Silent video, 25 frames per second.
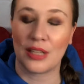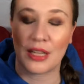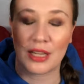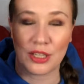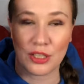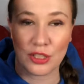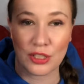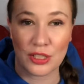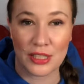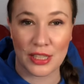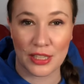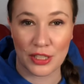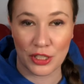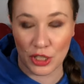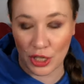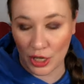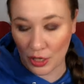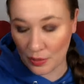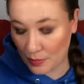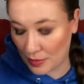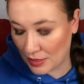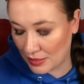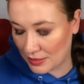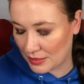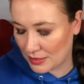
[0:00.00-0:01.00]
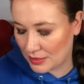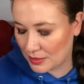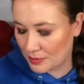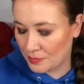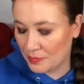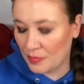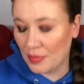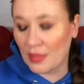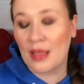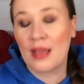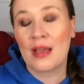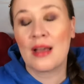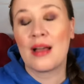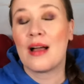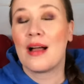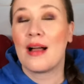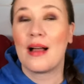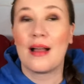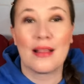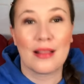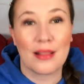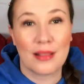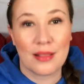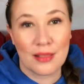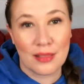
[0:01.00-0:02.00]
and Sunshine Musk.
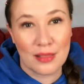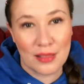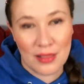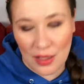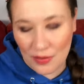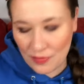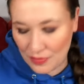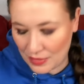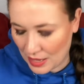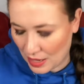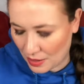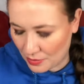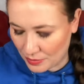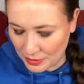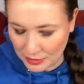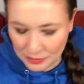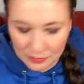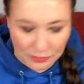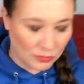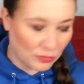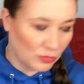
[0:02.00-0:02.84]
Love that one.